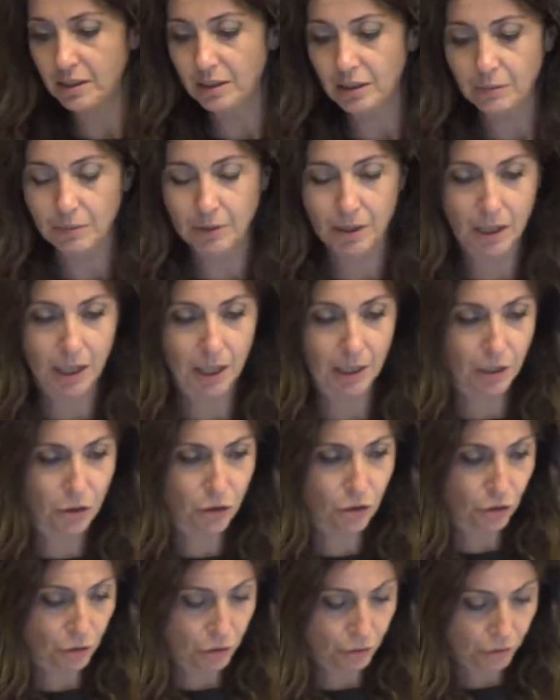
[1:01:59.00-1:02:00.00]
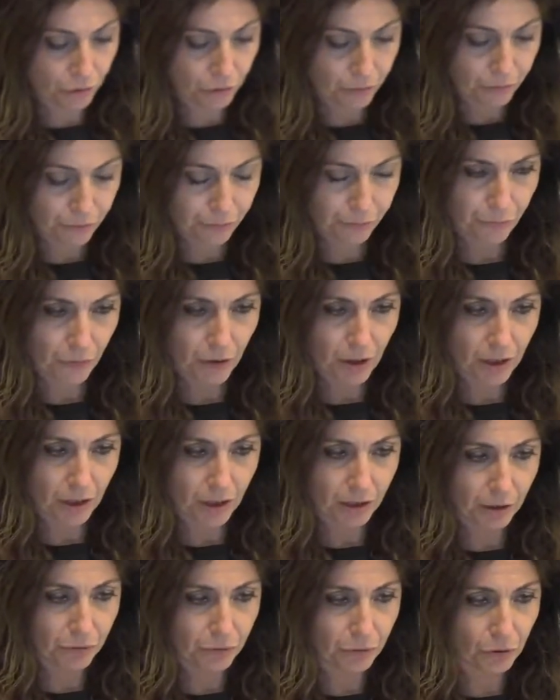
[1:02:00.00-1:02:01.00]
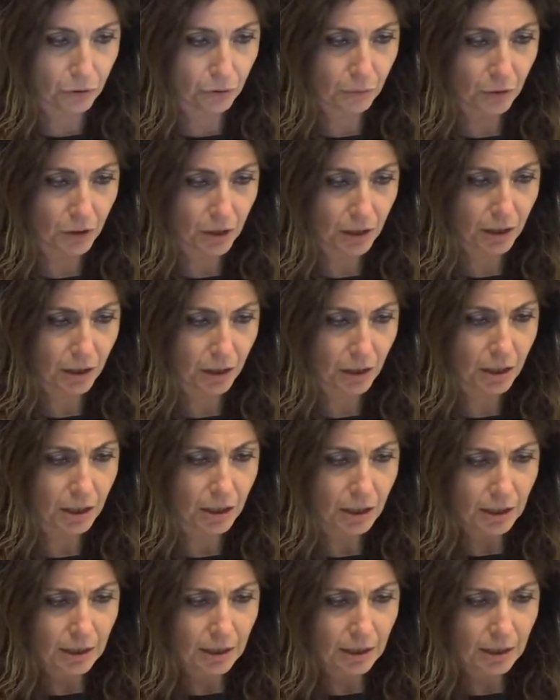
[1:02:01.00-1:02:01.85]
It, uh, I can show you uh, the formula here.